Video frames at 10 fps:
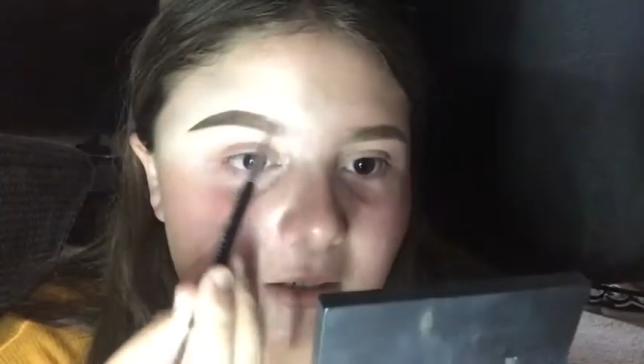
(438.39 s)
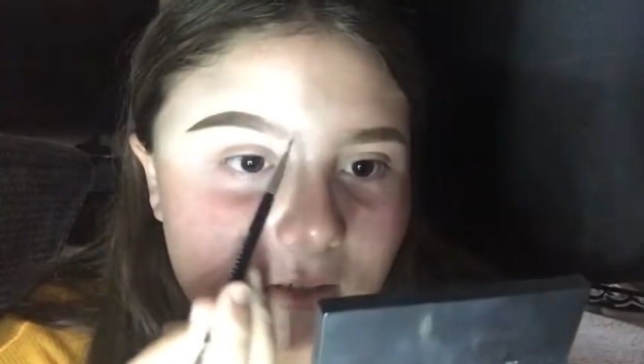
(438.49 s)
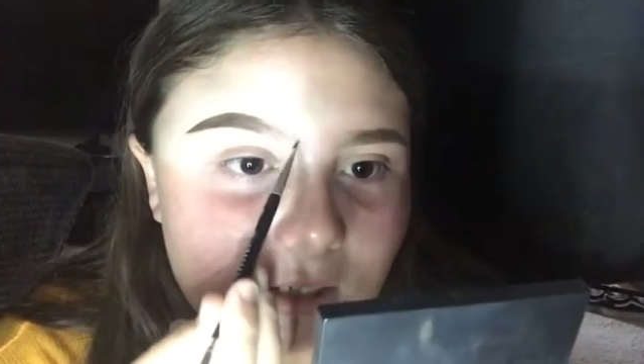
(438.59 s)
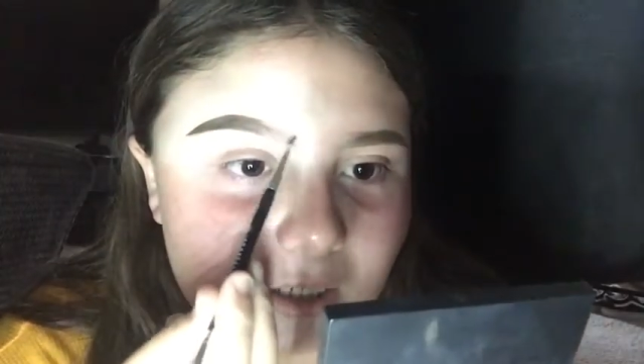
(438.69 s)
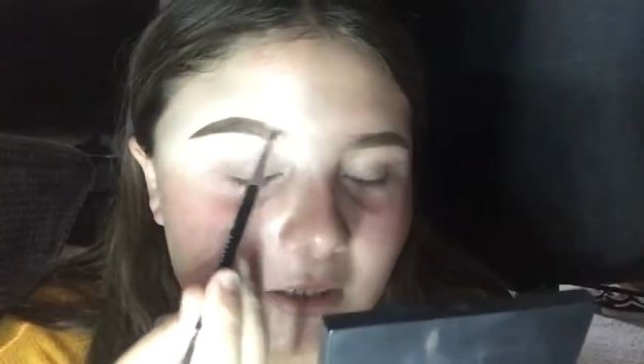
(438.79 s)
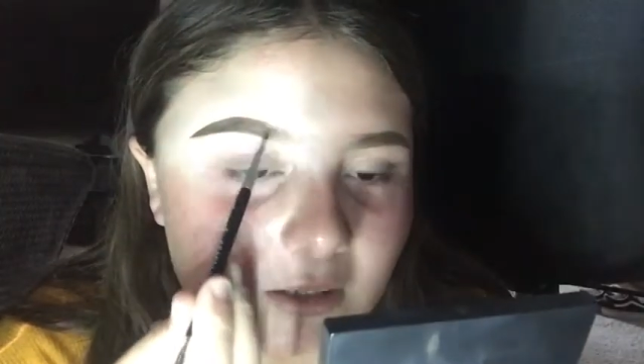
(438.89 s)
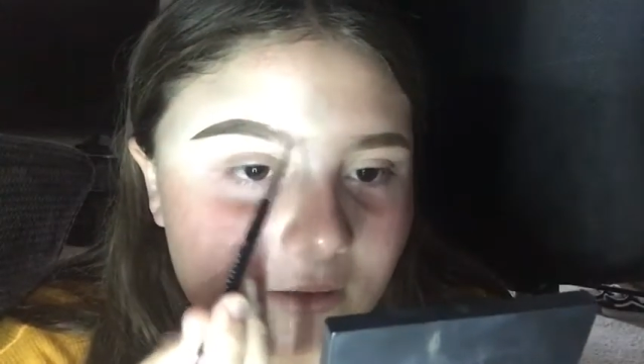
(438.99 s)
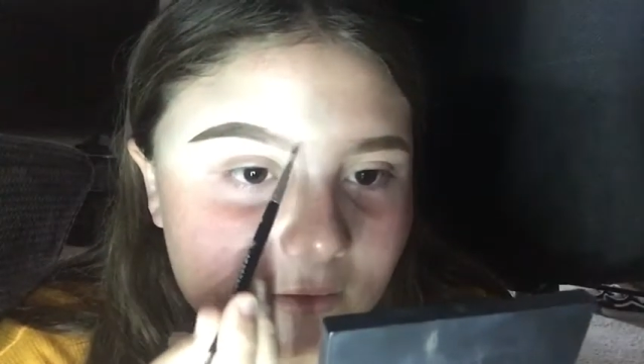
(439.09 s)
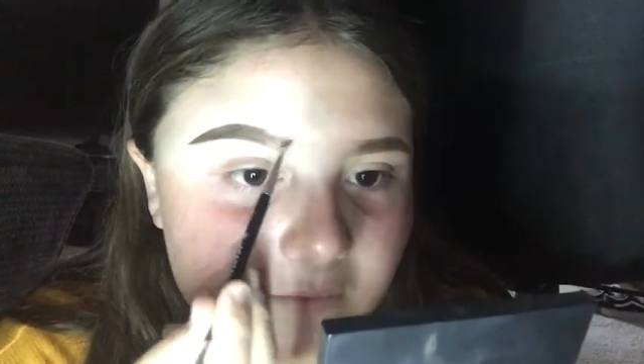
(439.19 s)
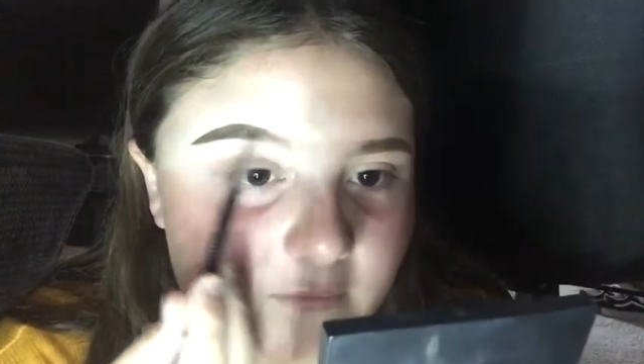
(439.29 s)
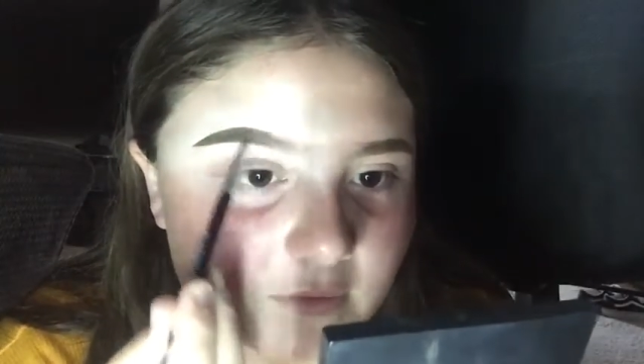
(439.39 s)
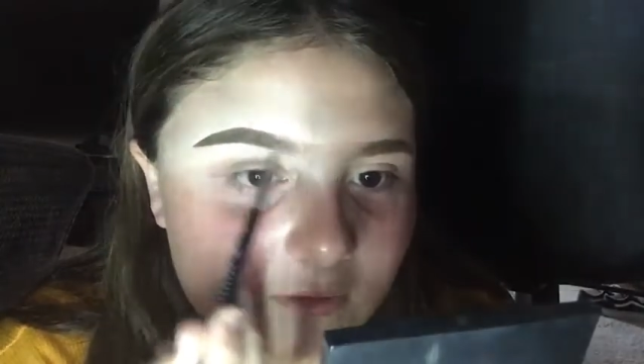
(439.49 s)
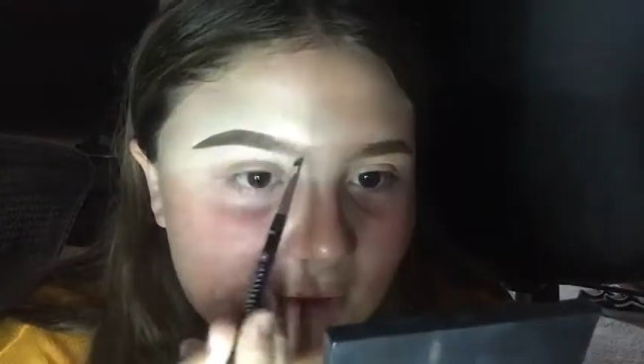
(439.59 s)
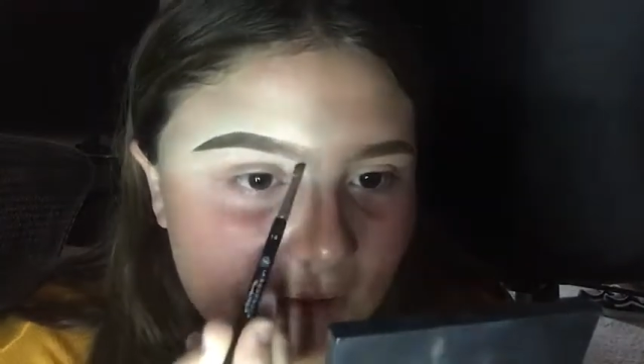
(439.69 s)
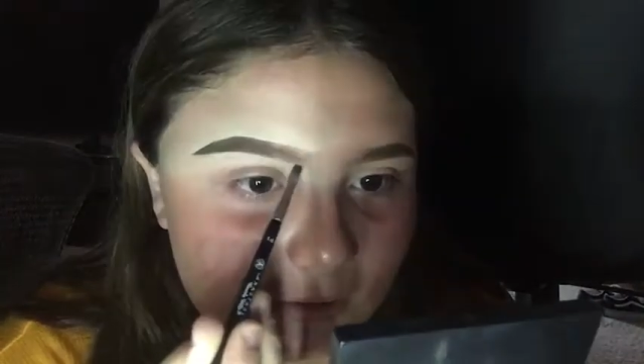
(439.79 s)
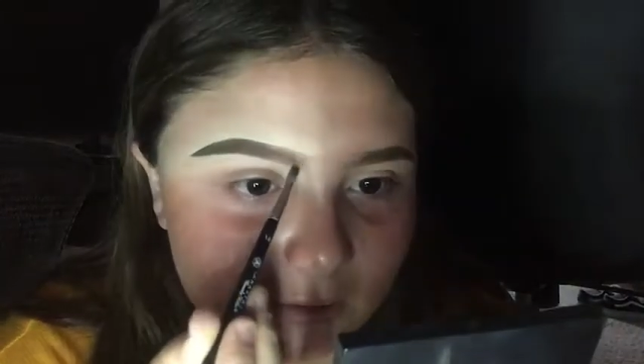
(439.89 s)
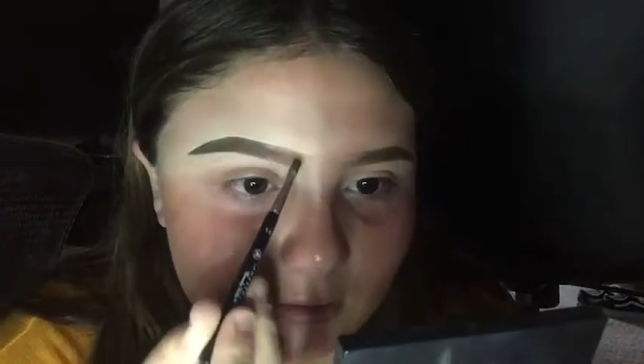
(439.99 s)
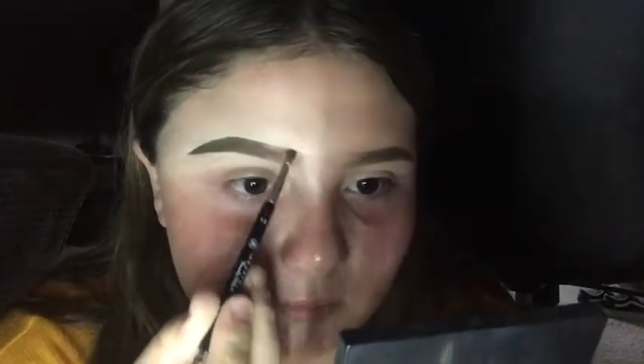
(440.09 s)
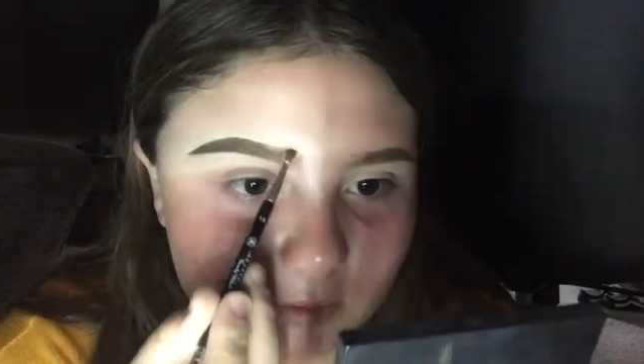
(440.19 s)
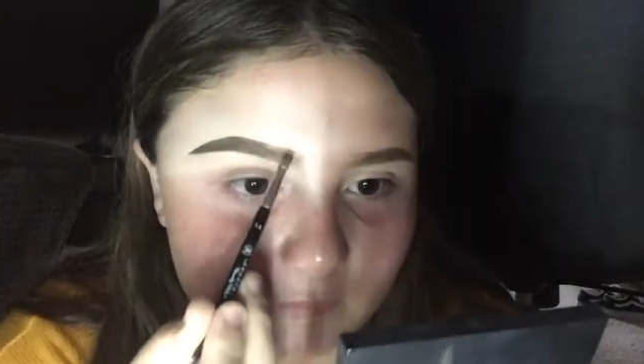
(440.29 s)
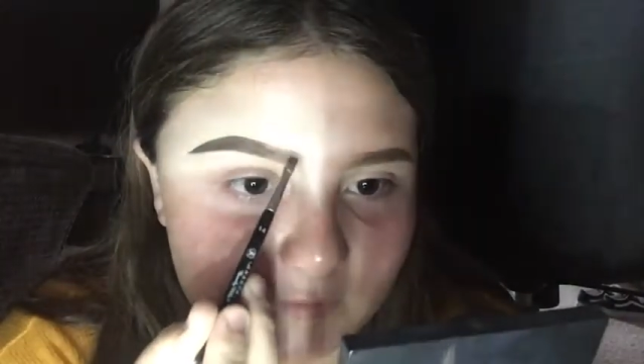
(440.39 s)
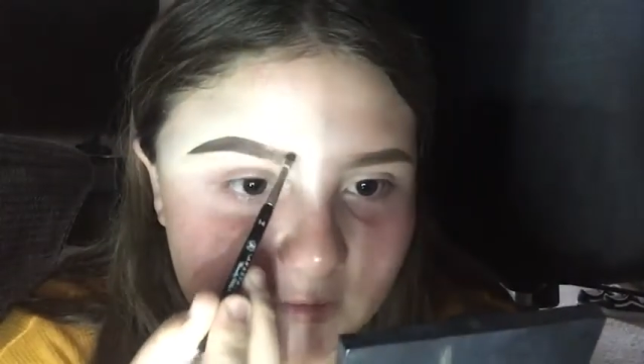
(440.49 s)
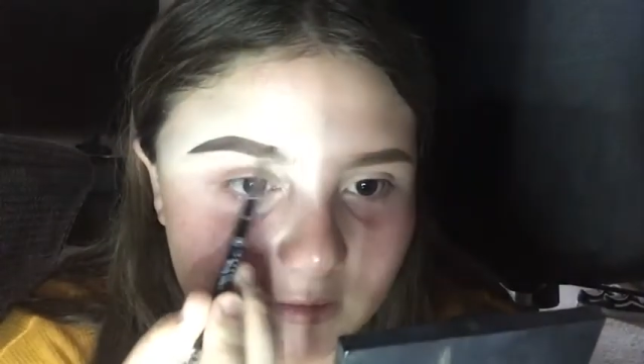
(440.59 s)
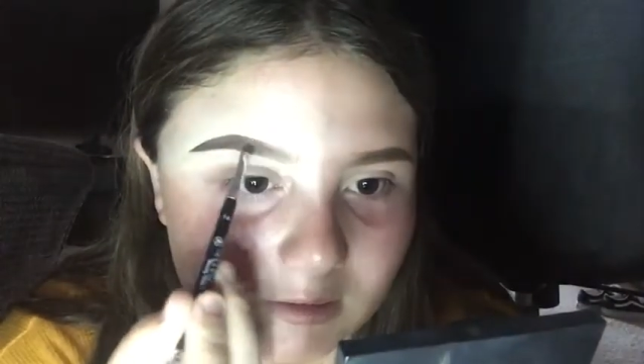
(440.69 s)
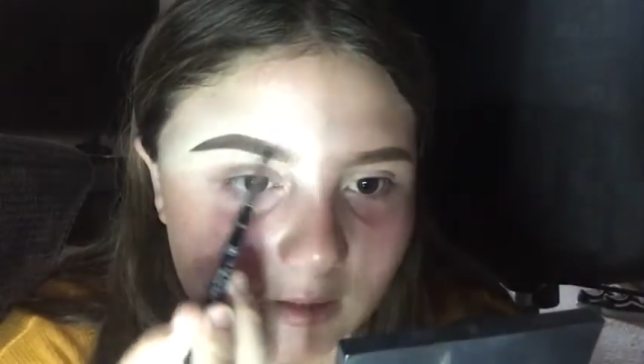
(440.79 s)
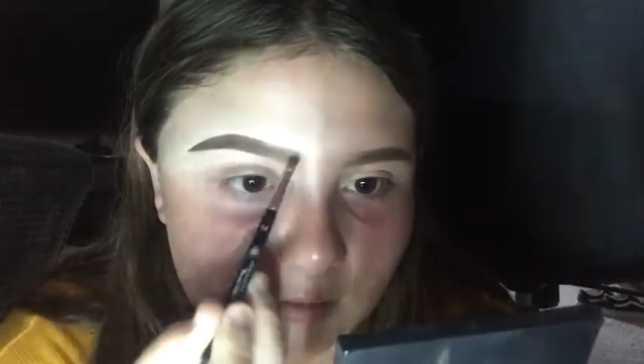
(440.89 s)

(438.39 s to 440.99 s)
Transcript: It kind of like leaves a little bit of tint.